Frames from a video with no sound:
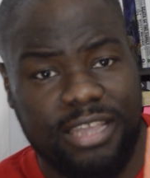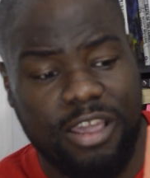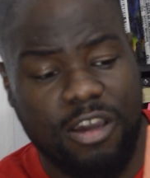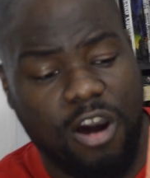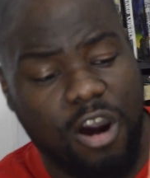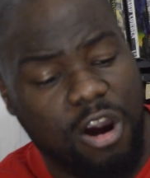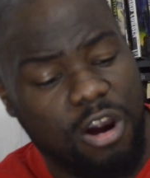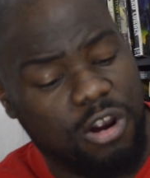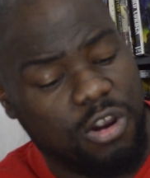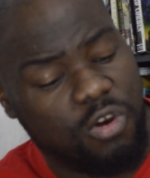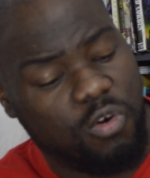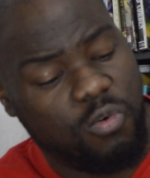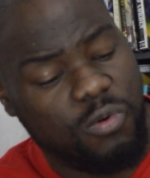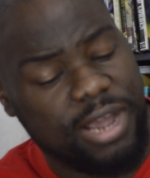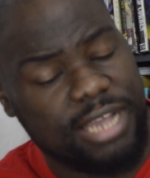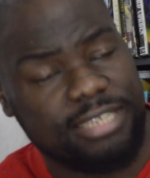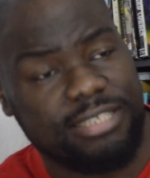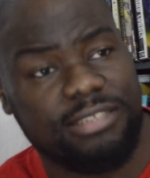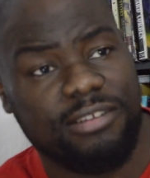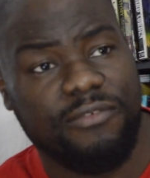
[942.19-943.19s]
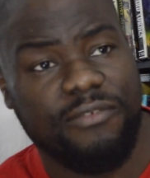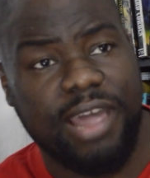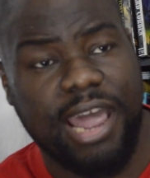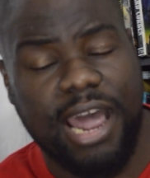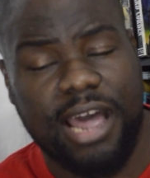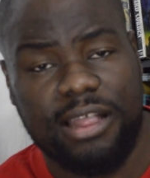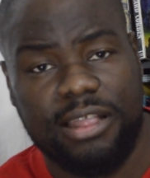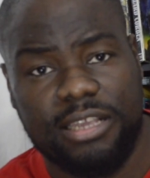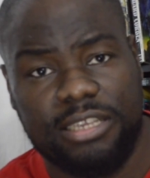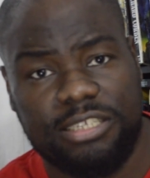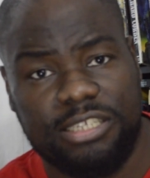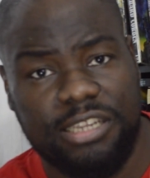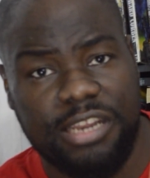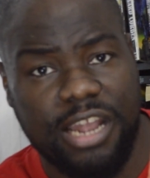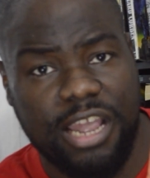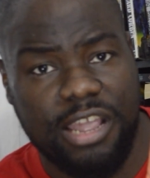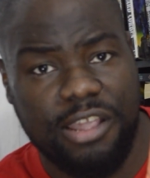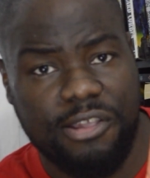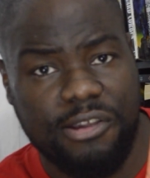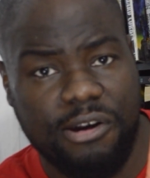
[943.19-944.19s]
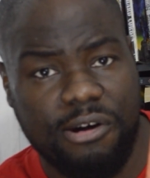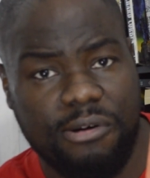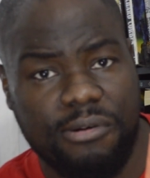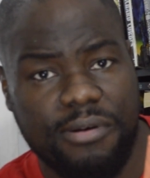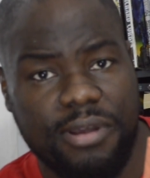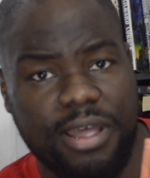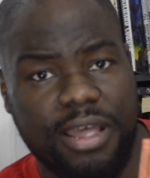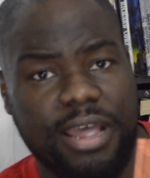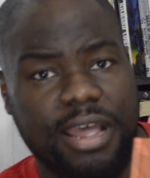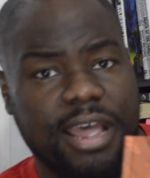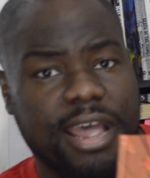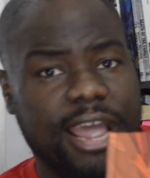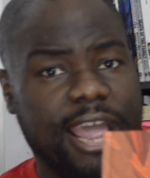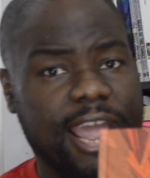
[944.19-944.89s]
the Art Quest of Alex Nino.